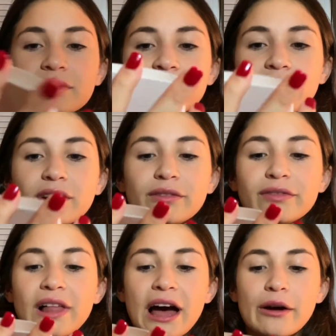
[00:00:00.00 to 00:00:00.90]
the little
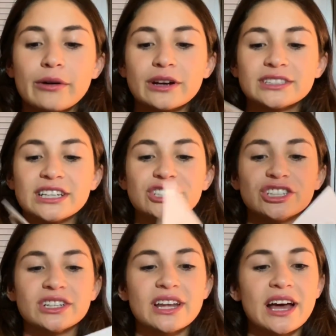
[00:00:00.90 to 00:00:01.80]
flower says
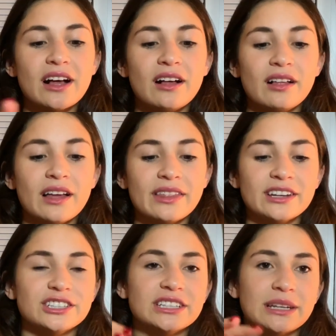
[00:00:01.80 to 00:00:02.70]
Chanel, and
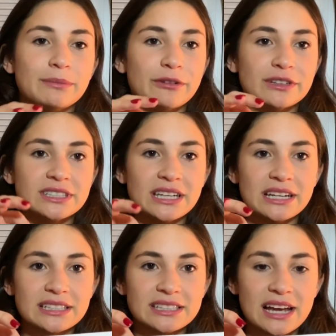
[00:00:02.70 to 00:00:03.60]
it just has like my
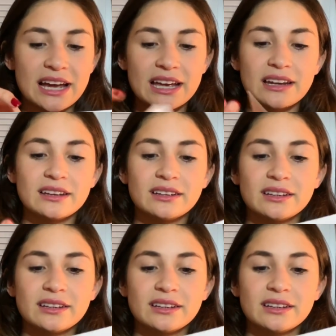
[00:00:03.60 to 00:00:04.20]
receipt inside.